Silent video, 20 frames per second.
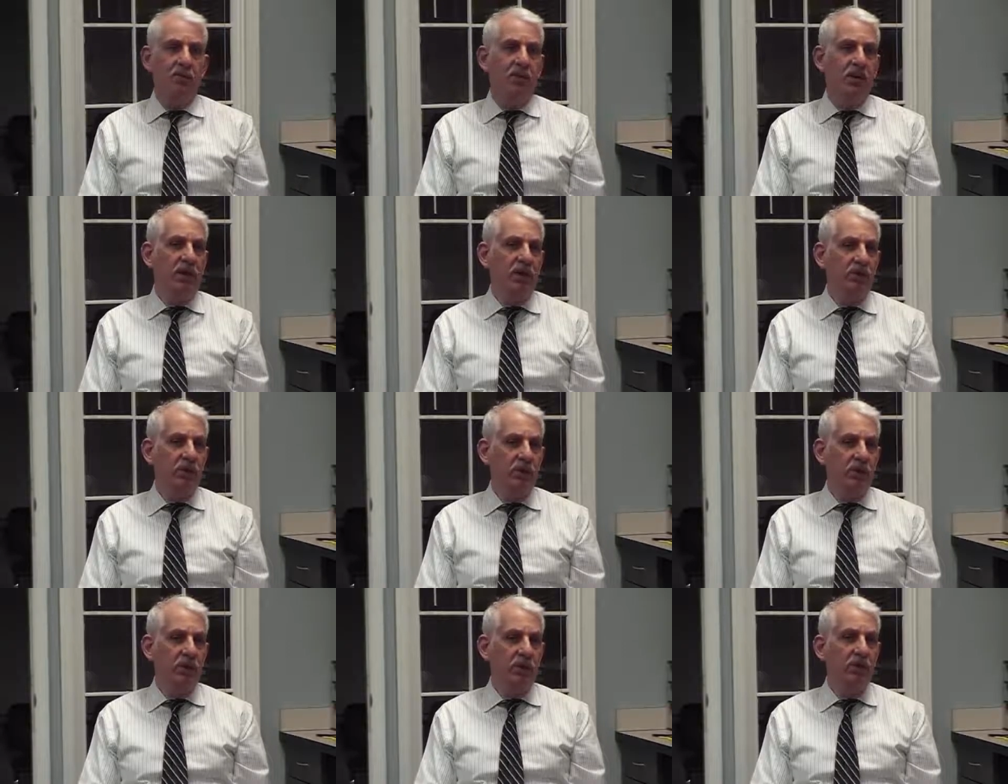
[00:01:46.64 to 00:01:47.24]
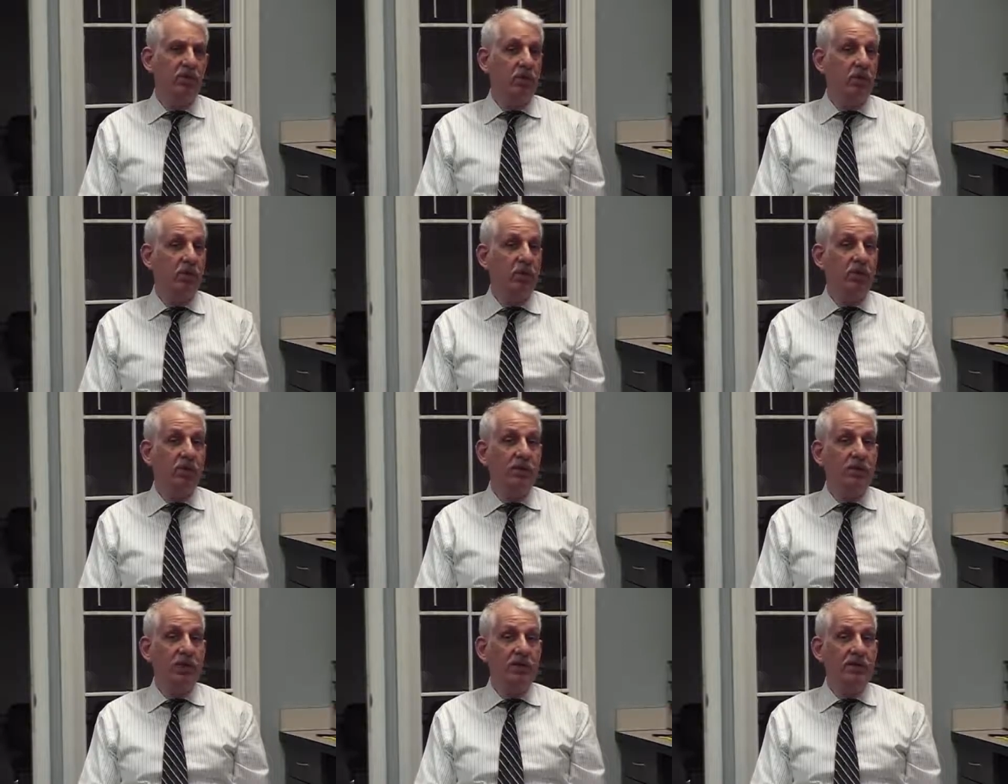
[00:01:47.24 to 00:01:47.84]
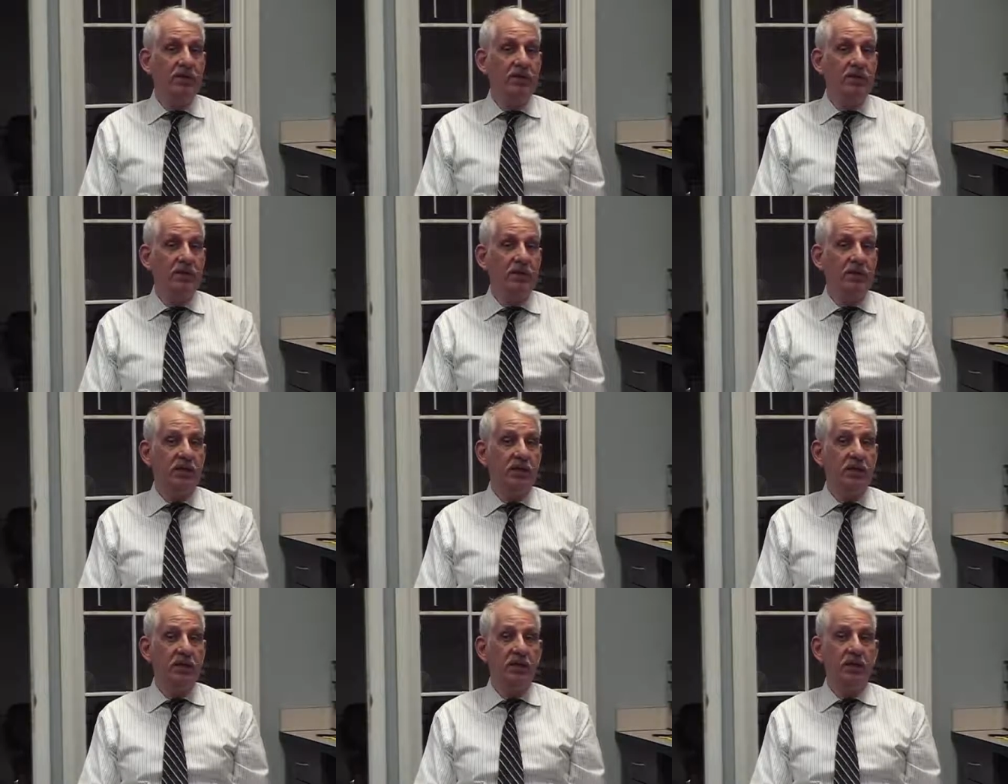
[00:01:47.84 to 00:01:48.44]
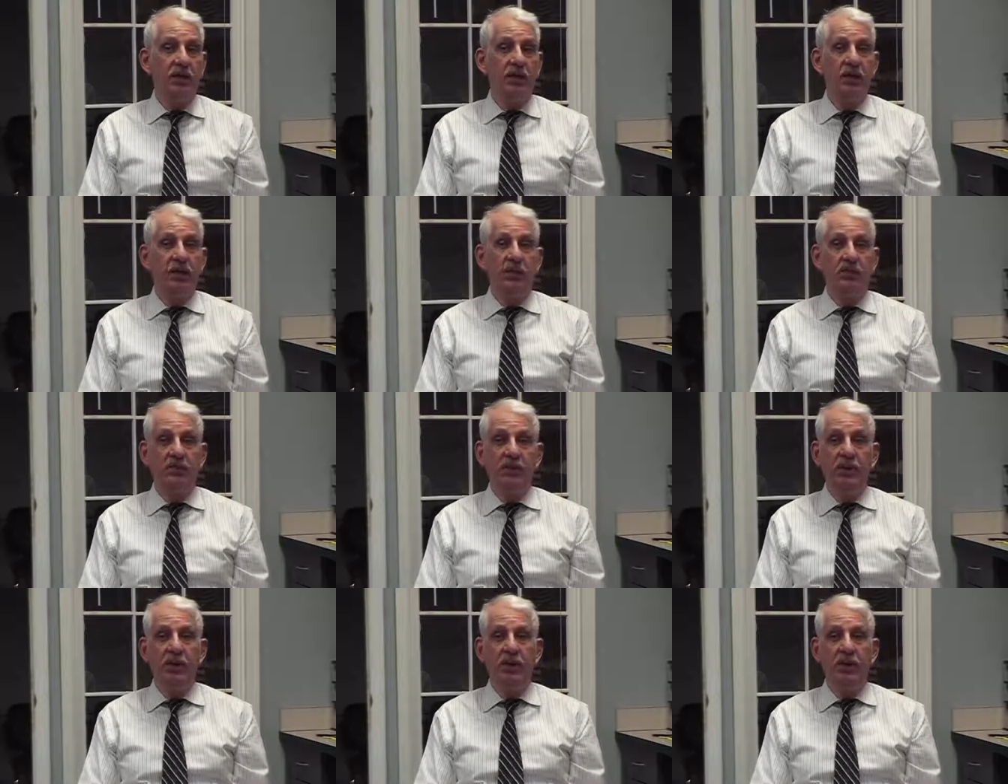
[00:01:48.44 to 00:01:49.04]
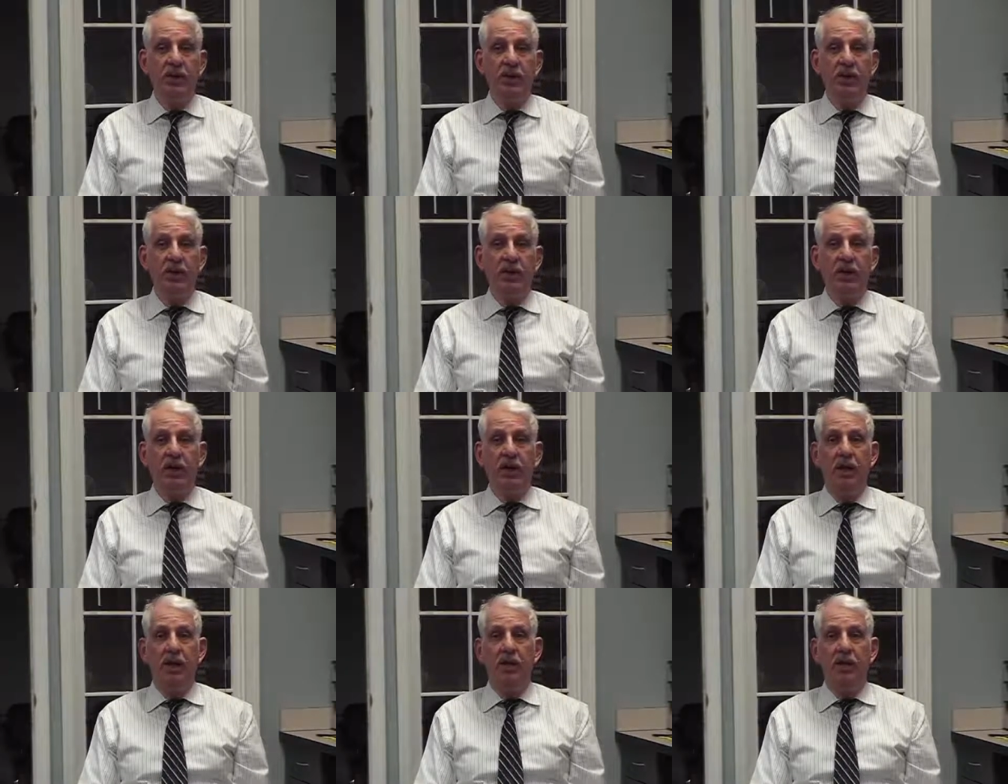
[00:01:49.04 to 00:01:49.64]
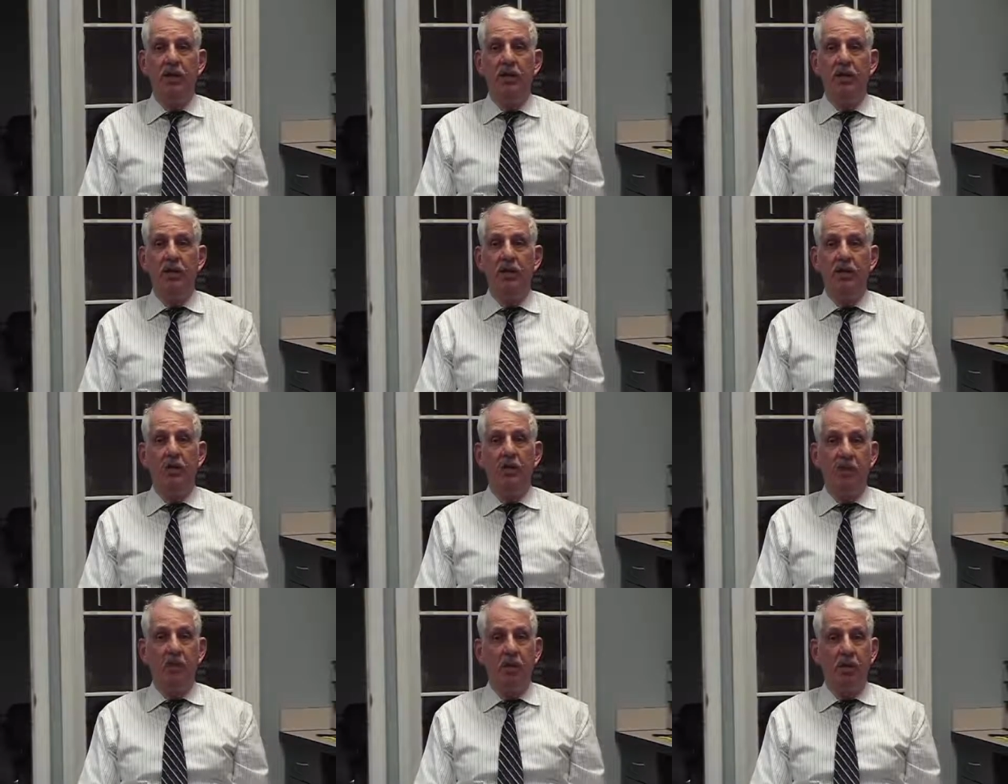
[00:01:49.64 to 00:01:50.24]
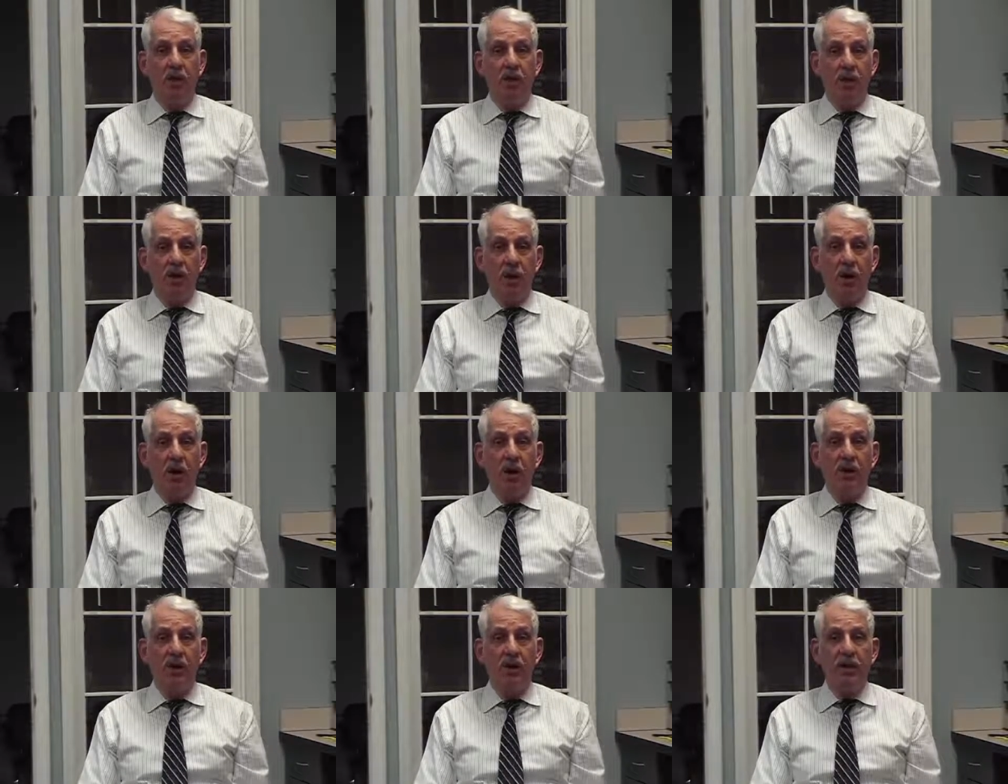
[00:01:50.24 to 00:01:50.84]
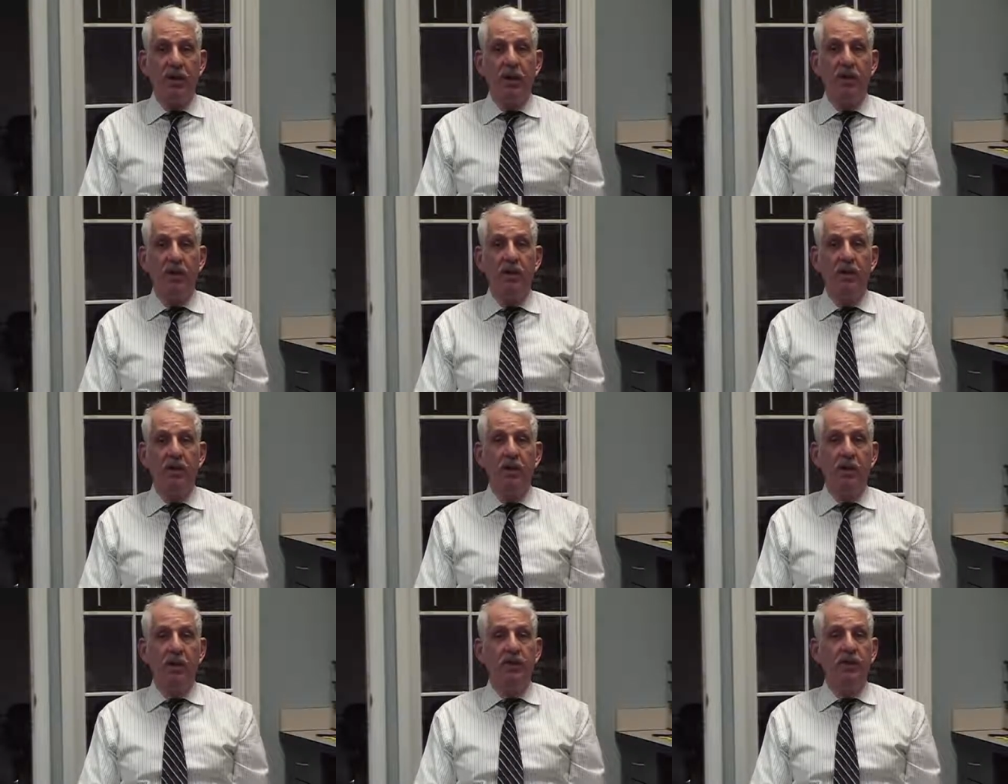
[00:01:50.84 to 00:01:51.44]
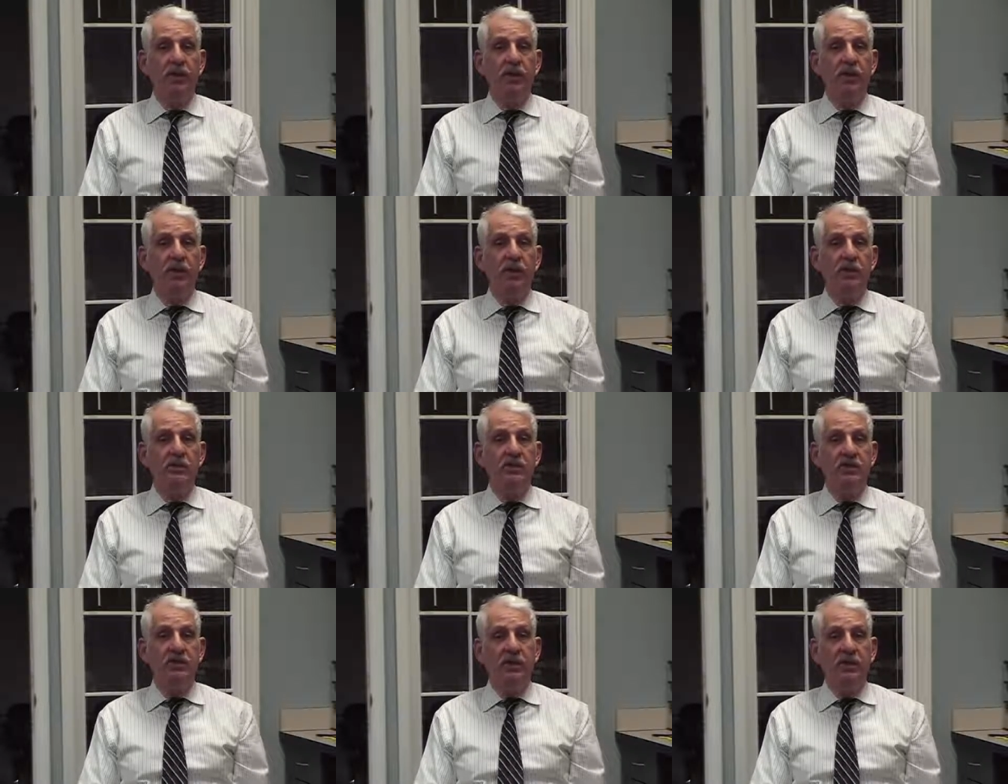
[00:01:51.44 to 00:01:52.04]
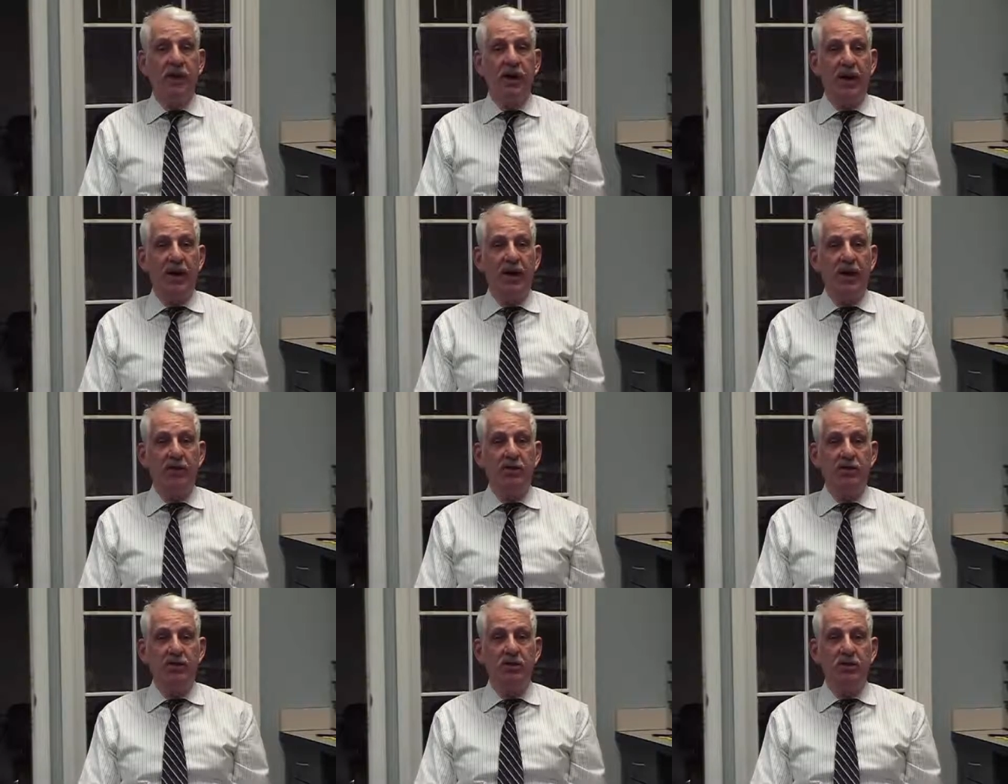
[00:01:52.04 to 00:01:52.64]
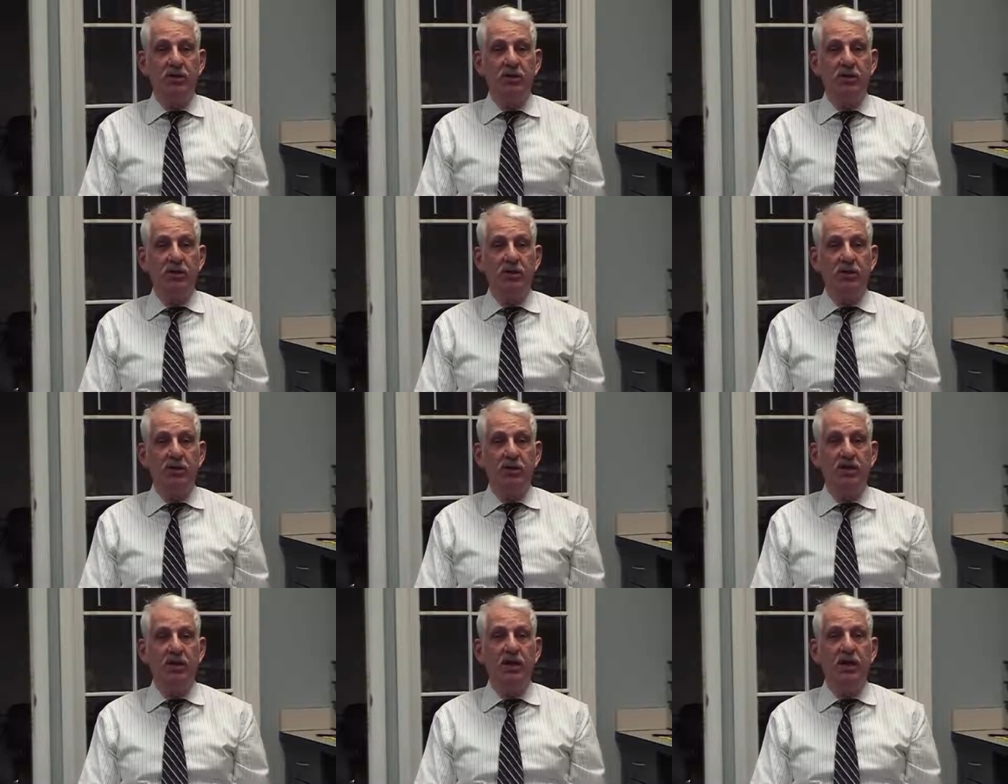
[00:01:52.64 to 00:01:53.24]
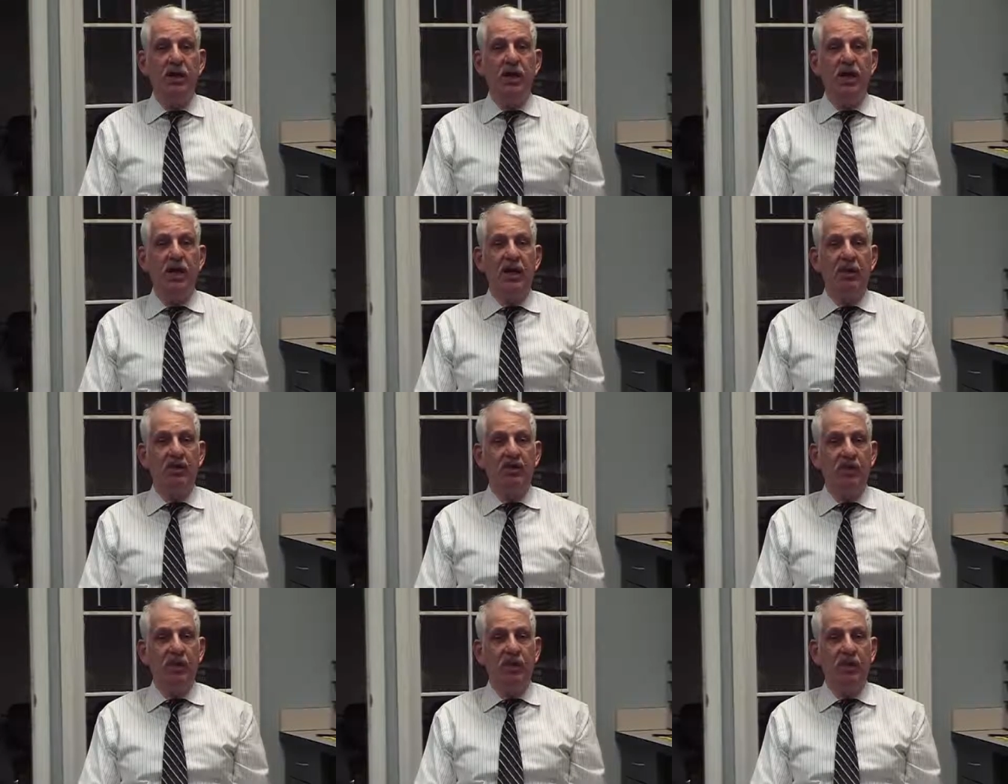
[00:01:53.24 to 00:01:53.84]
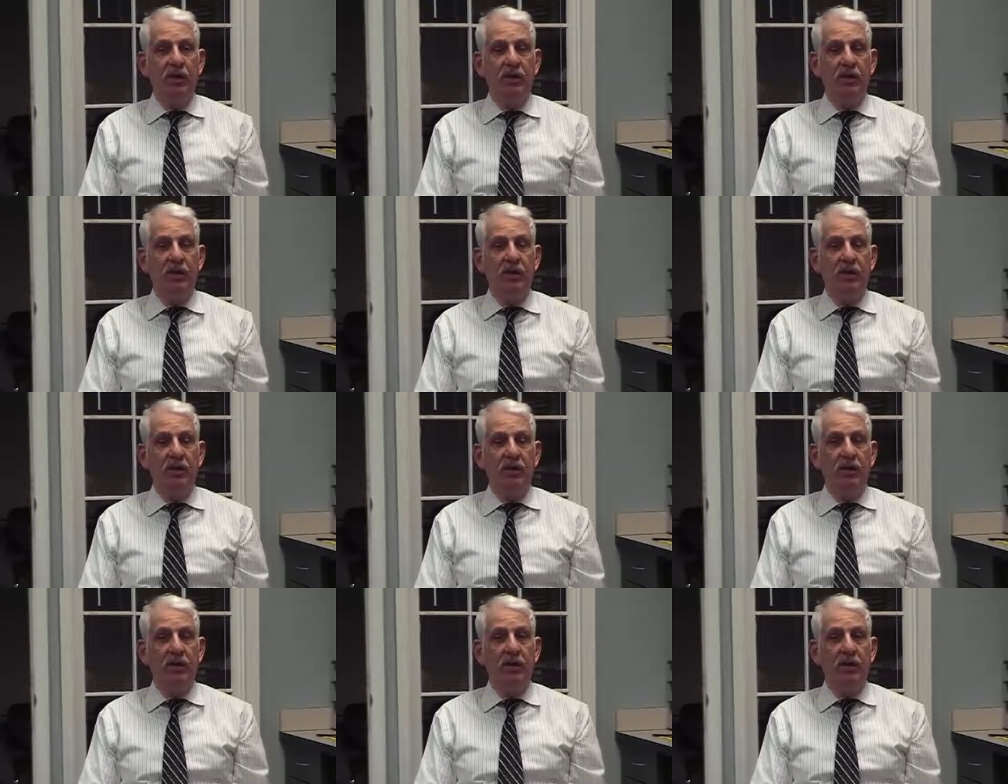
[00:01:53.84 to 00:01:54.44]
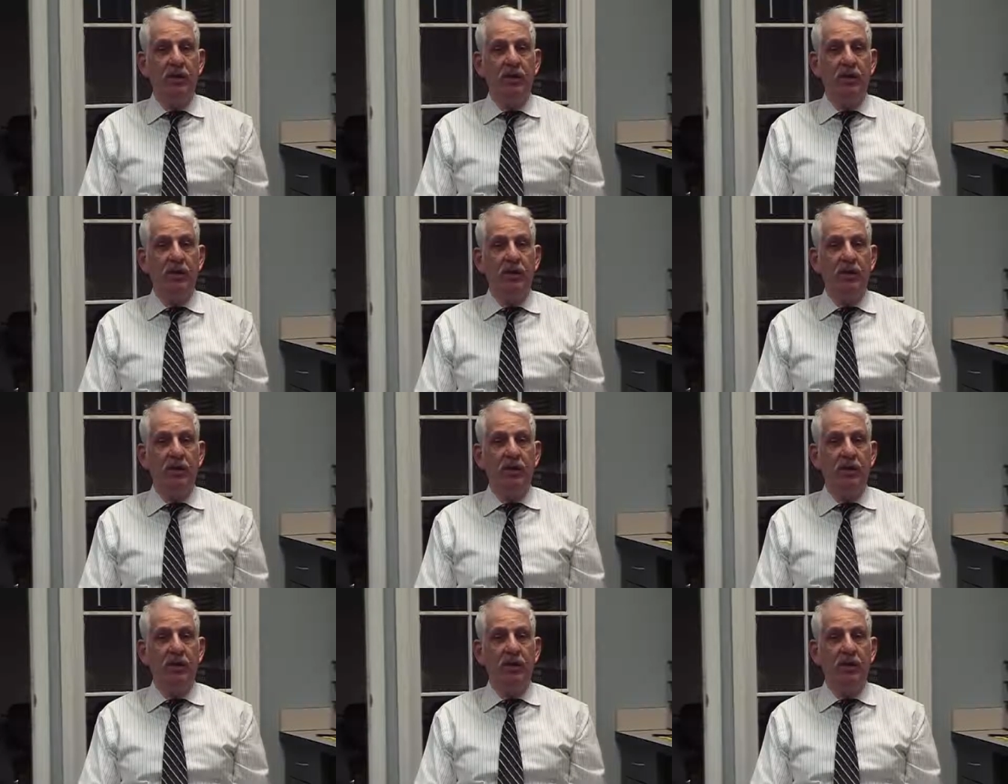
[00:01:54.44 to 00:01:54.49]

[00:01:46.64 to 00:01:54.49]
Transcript: Many people have heard of LASIK, PRK, or RK because some eye surgeons have promoted it.